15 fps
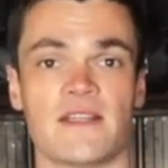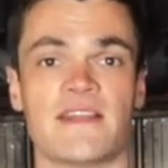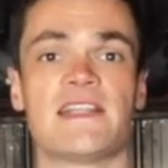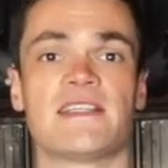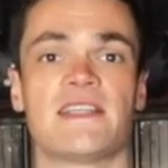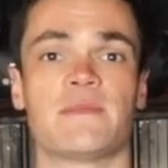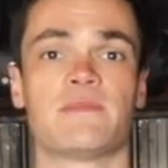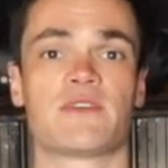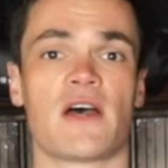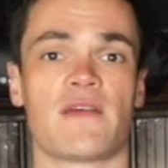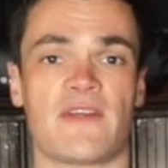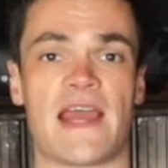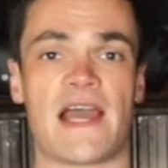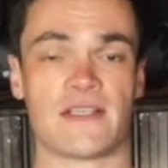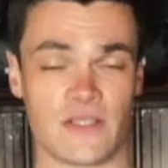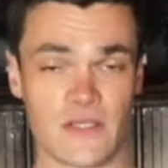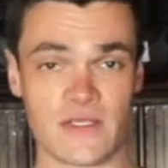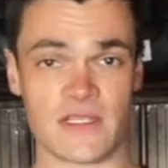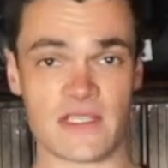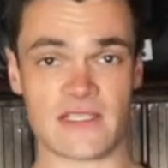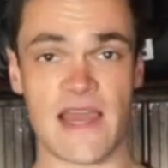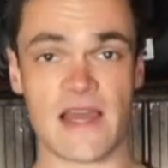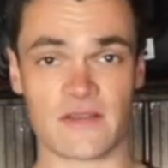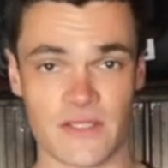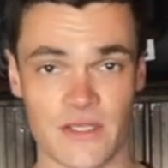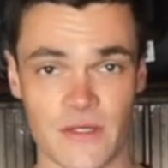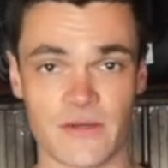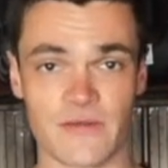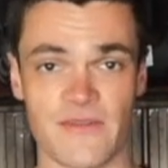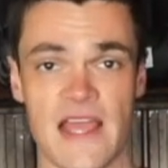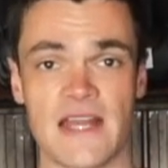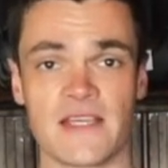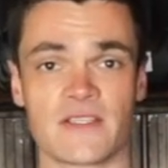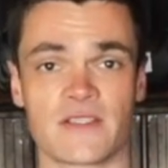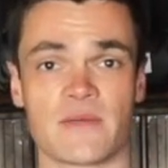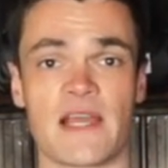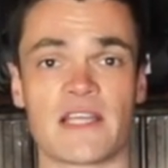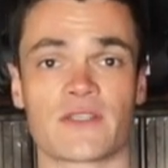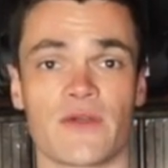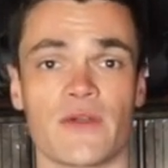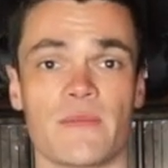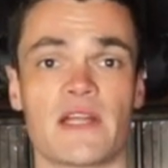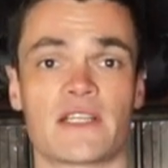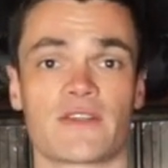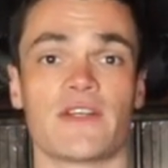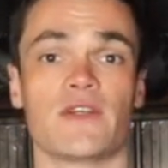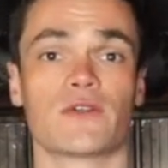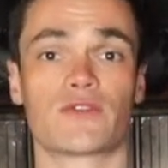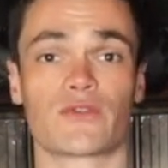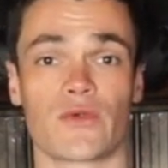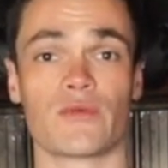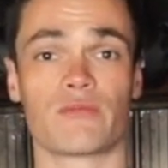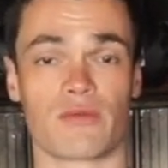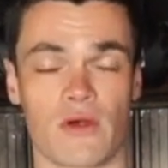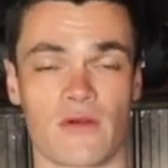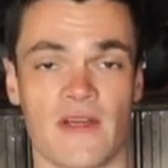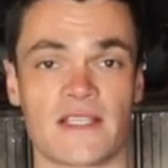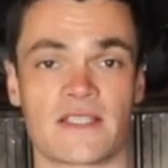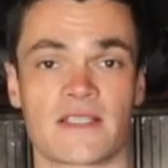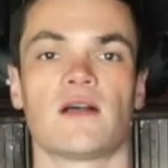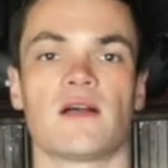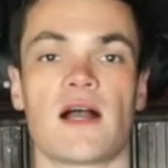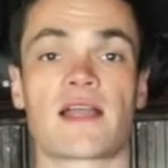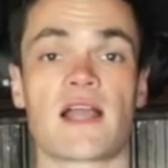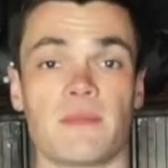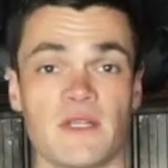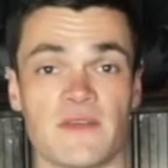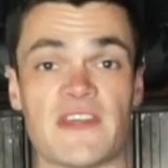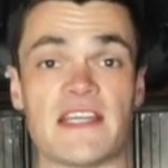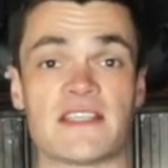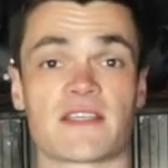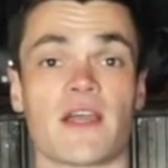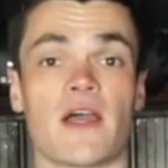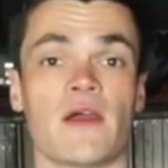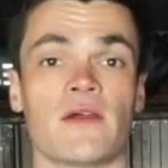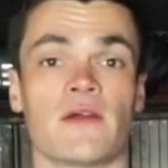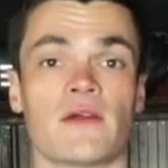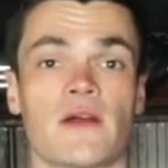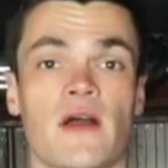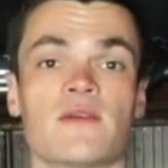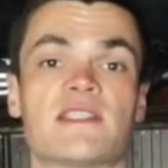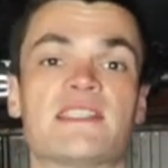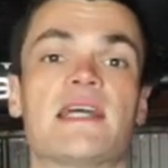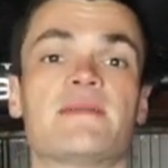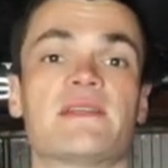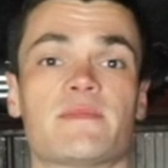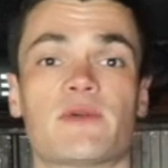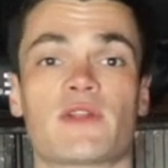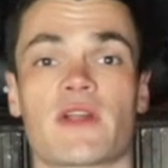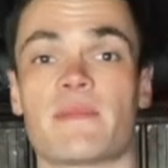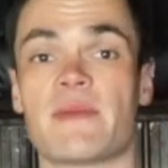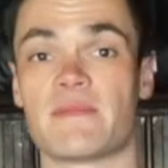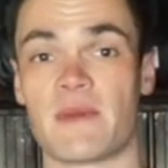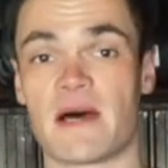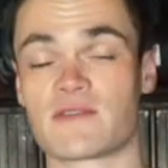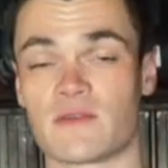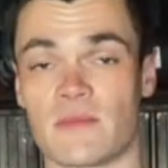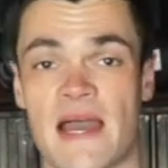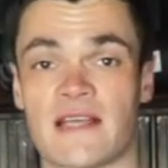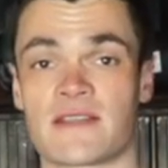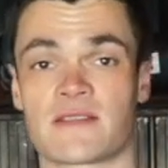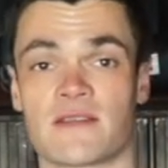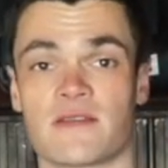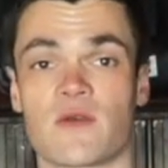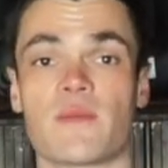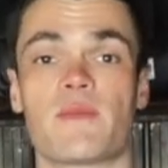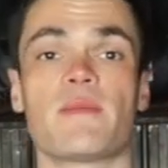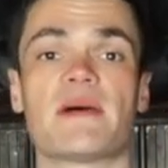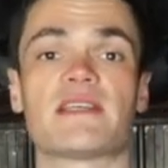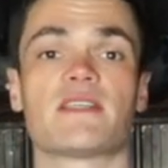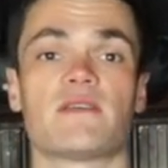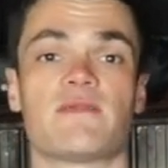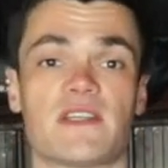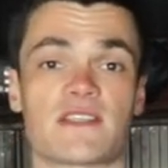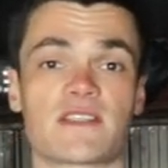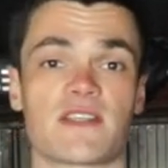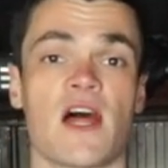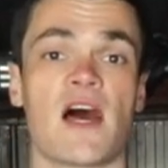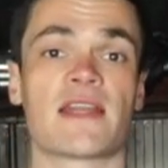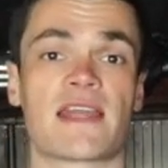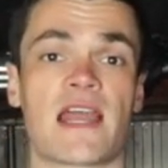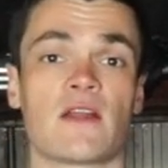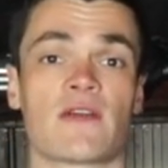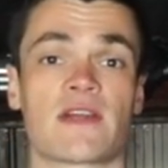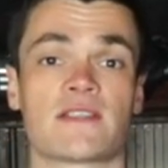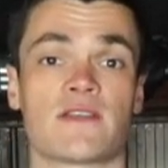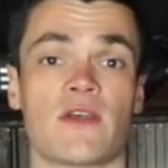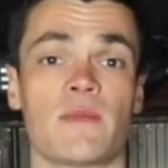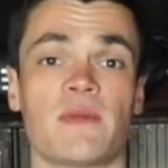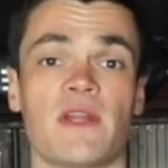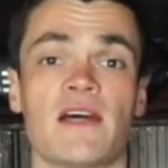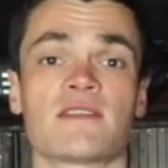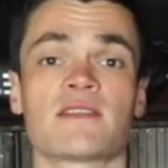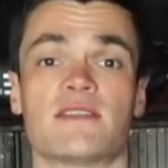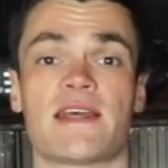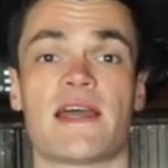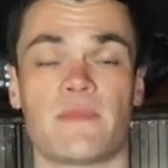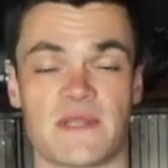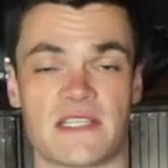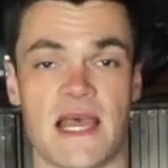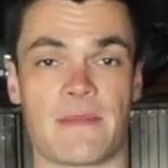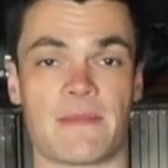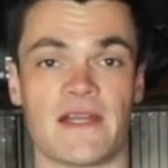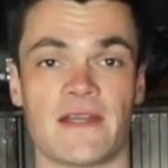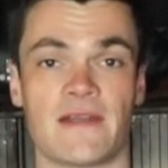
then deep dive in how to use the scales to your advantage to make sure you're measuring your true progress. A couple of years ago, I was attempting to put on a bit of muscle mass, so I put myself in a slight caloric surplus to help this happen.